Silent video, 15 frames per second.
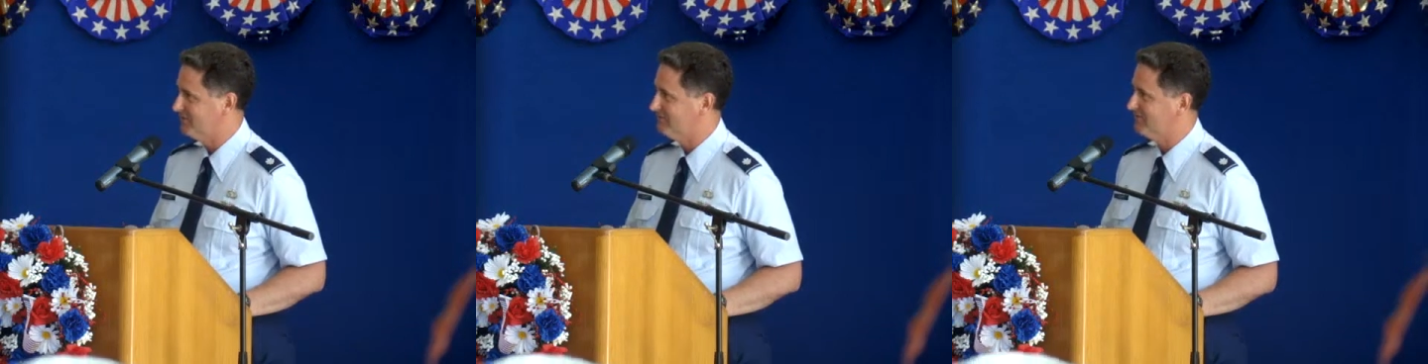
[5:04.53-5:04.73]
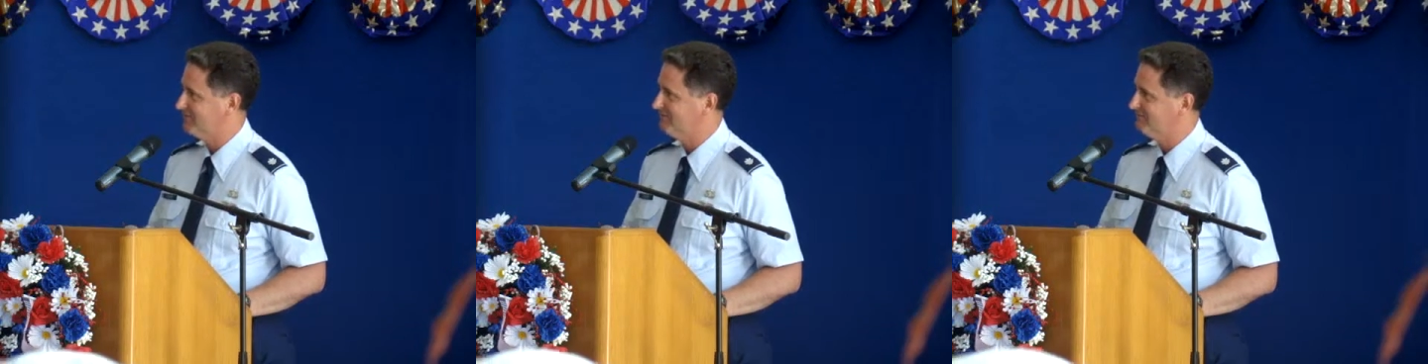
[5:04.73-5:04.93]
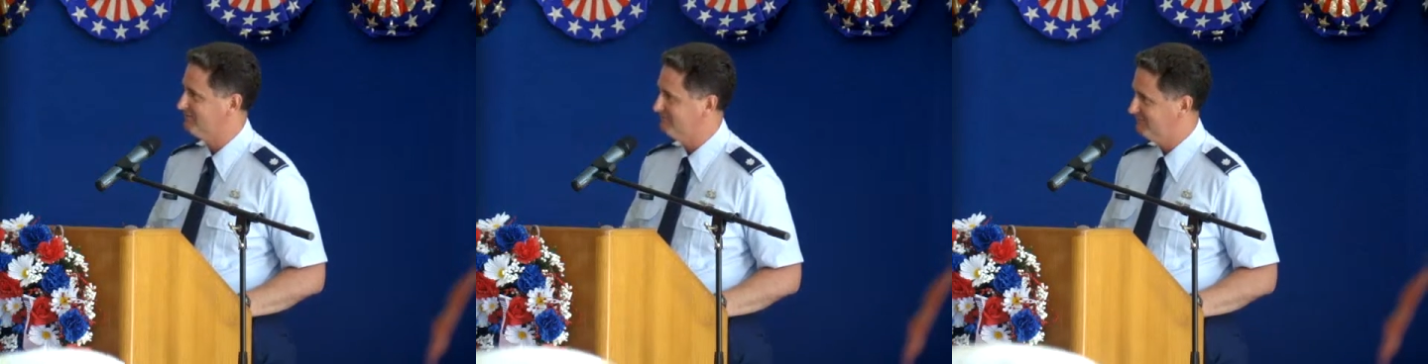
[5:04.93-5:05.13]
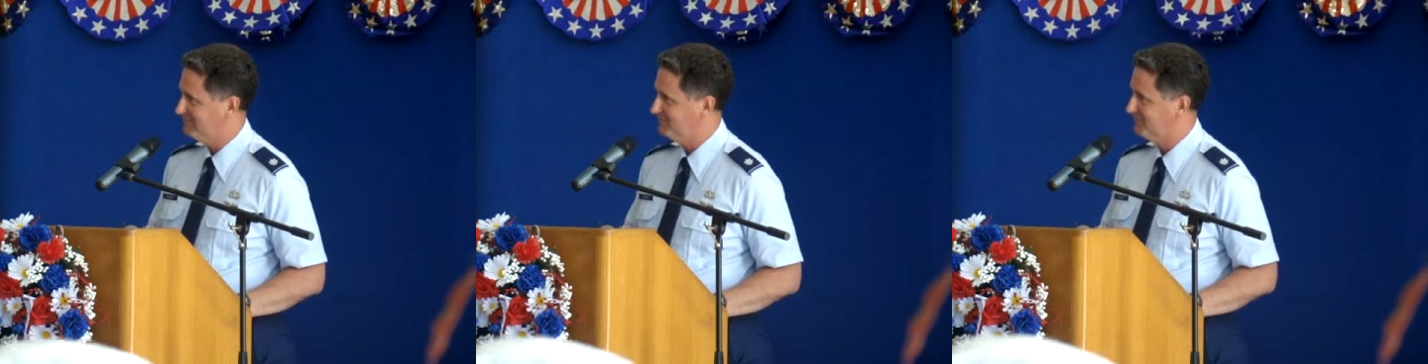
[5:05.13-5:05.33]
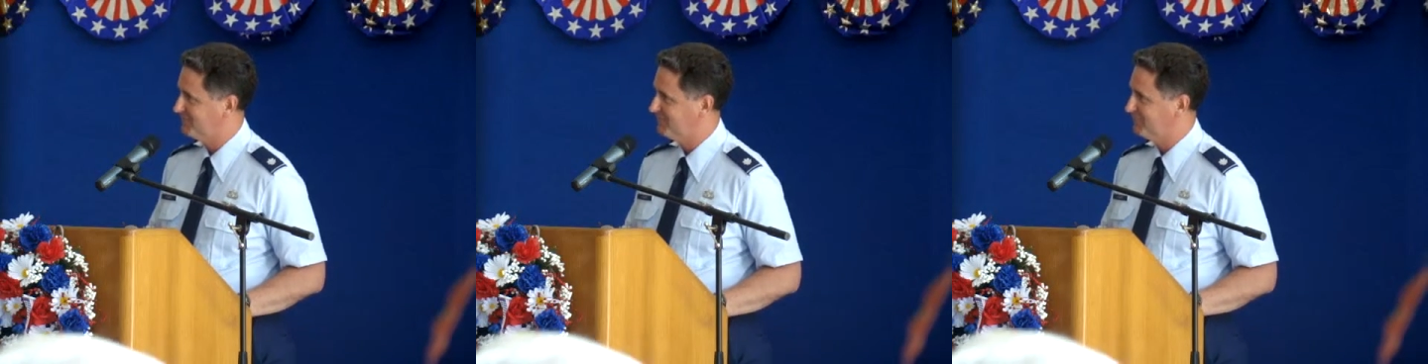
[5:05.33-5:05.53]
living
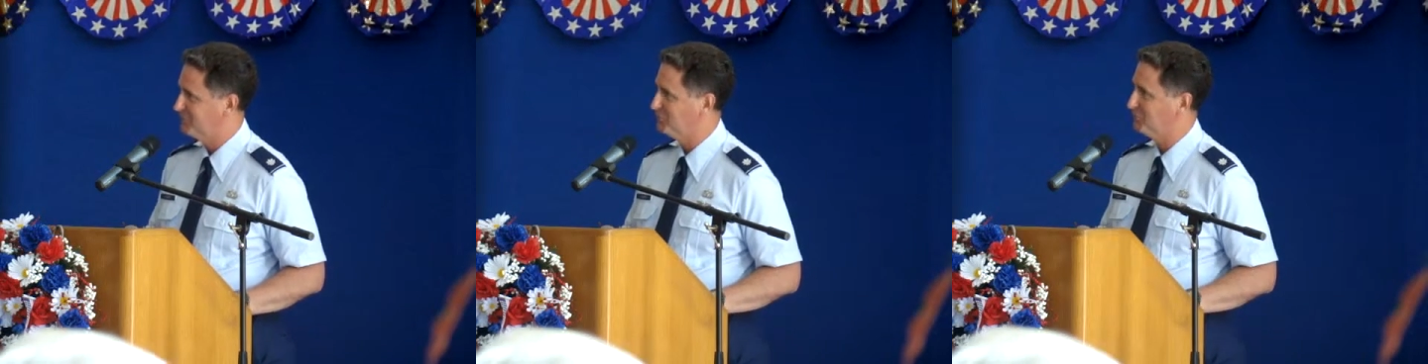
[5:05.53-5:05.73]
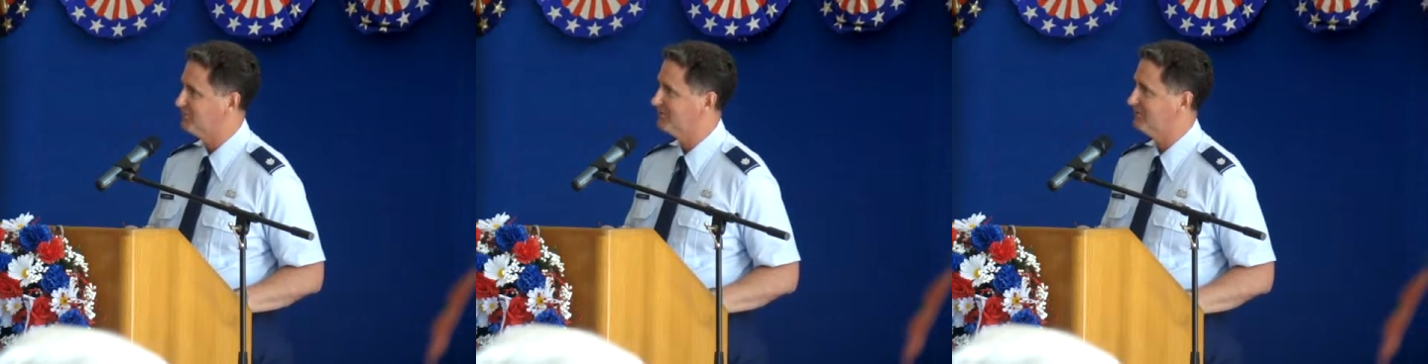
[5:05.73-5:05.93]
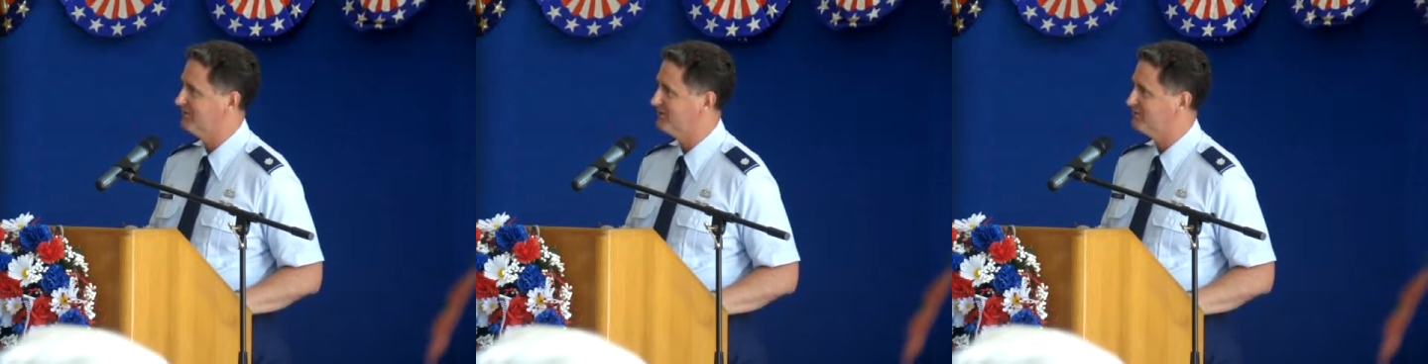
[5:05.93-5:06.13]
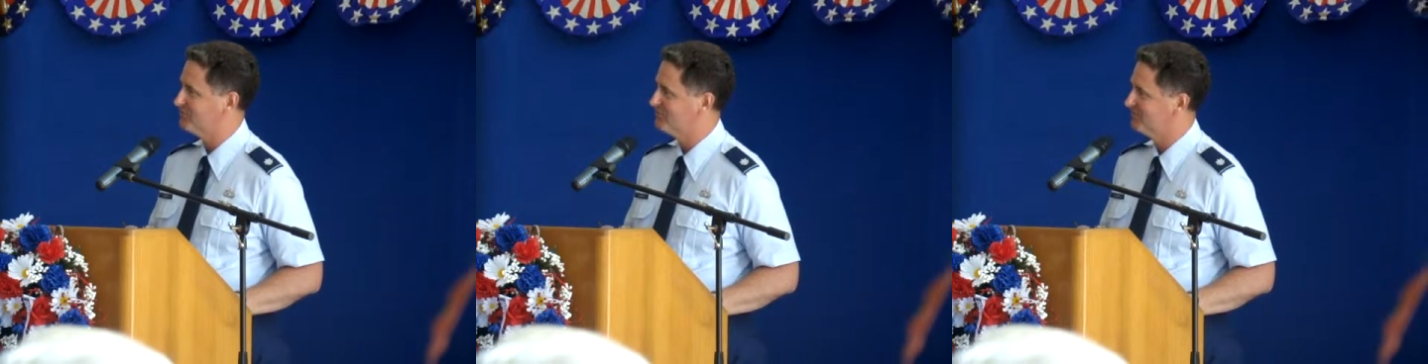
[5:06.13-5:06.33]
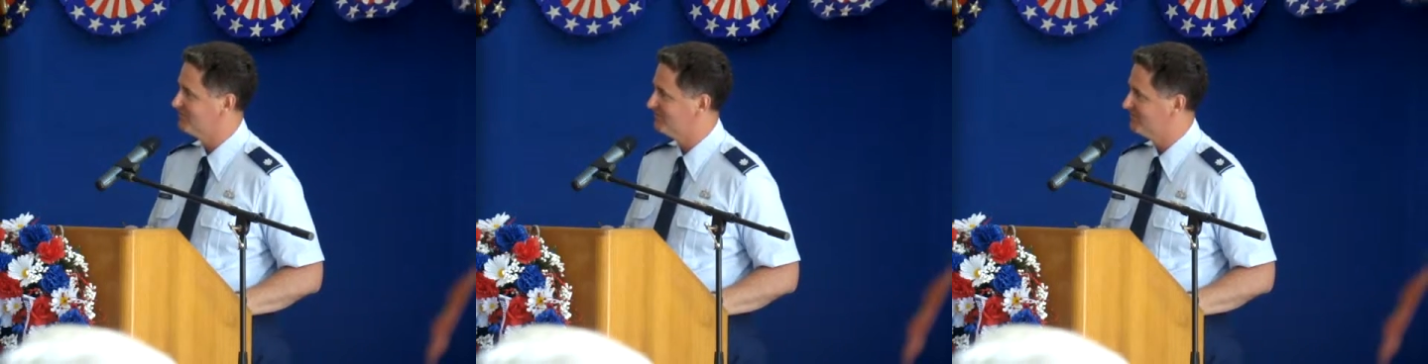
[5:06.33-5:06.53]
in field
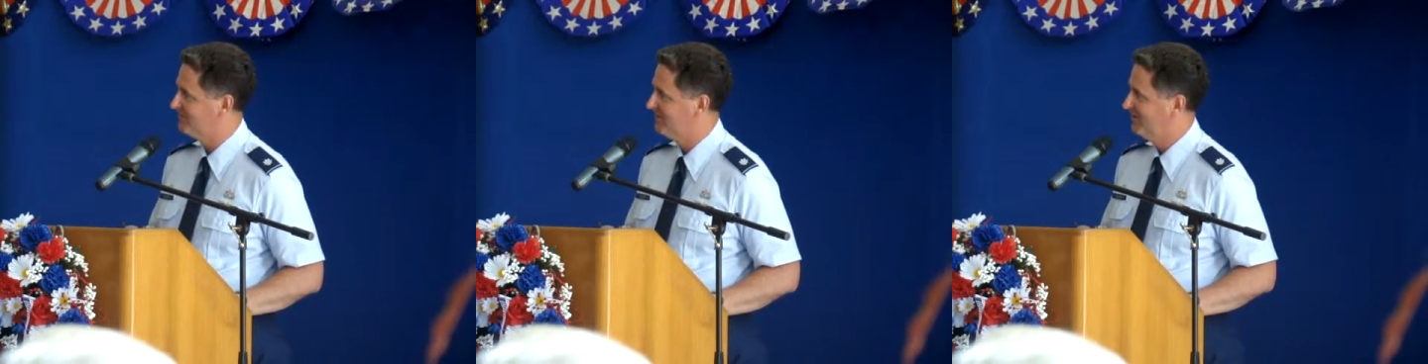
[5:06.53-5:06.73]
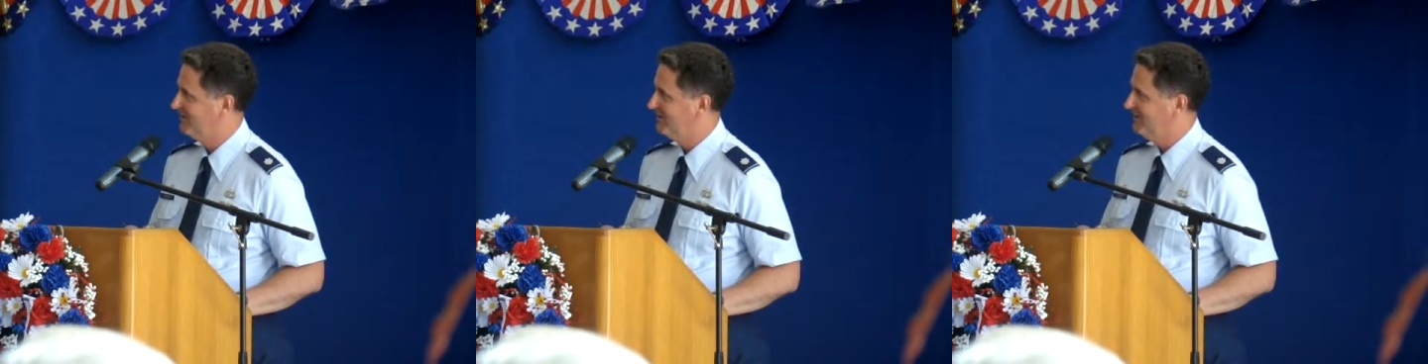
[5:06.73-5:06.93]
conditions,